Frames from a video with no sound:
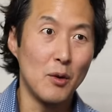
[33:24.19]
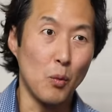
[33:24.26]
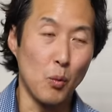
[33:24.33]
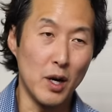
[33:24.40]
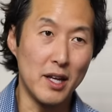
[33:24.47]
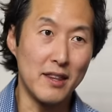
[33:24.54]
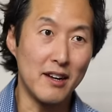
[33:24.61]

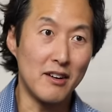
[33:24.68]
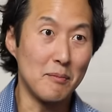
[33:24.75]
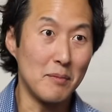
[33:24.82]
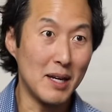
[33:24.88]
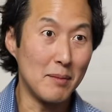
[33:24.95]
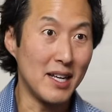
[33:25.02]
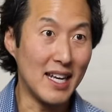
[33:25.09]
when they're
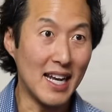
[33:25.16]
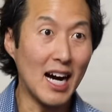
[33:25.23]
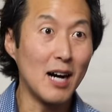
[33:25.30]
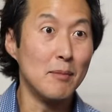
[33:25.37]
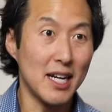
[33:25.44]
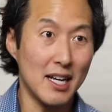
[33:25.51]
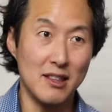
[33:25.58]
maybe
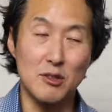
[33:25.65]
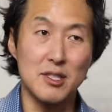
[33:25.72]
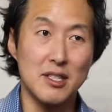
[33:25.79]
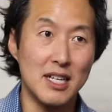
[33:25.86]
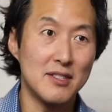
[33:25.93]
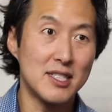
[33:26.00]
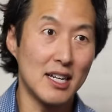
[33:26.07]
not making
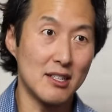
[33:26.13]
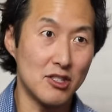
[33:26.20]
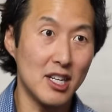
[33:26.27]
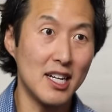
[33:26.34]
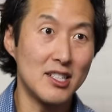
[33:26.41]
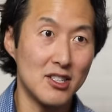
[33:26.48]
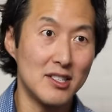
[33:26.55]
those lifestyle
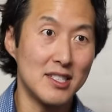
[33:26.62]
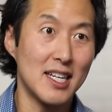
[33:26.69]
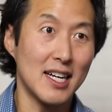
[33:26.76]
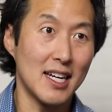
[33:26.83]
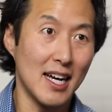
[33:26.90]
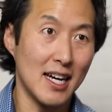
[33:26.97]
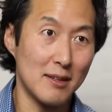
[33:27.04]
changes
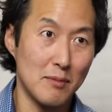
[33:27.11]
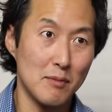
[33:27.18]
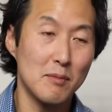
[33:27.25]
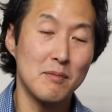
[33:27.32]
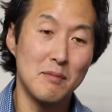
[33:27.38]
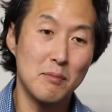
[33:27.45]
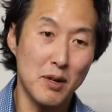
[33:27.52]
that can
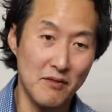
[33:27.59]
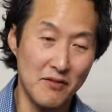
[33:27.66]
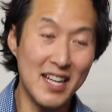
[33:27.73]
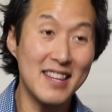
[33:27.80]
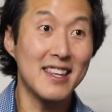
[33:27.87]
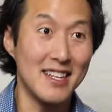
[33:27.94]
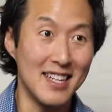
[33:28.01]

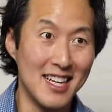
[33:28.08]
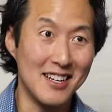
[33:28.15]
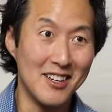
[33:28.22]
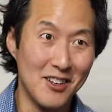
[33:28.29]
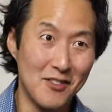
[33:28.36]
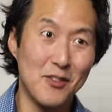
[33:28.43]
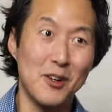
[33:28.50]
prevent the
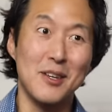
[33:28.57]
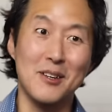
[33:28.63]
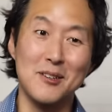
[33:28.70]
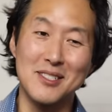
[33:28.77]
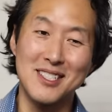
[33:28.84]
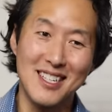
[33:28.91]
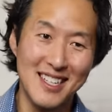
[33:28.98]
need for
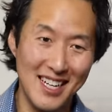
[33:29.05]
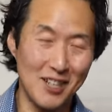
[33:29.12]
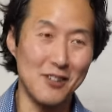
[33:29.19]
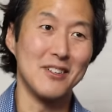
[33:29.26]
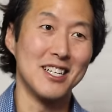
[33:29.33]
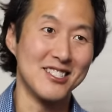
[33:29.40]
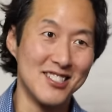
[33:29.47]
those
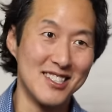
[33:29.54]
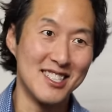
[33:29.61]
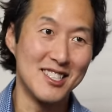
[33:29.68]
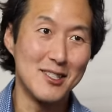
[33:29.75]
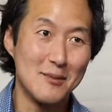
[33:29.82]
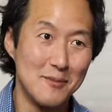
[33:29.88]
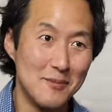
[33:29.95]
interventions.